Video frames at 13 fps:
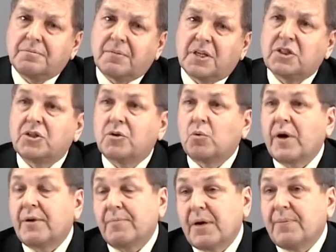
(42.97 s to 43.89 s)
much in the
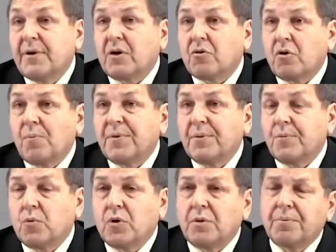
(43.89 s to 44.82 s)
way maybe a
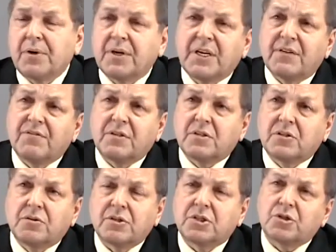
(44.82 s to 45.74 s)
chromium would, but even
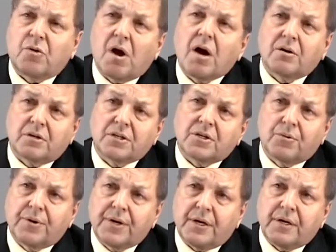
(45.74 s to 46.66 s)
to a stronger
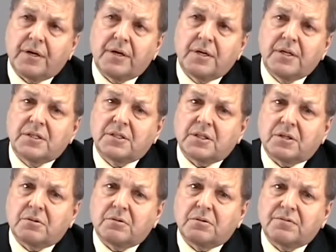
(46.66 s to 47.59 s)
degree. Mm-hmm.
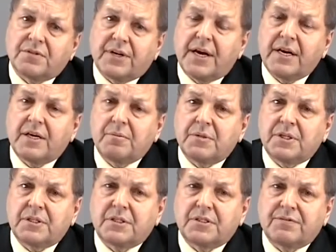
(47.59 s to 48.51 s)
So vanadium
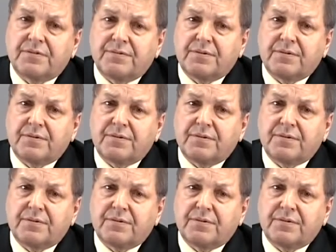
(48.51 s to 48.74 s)
is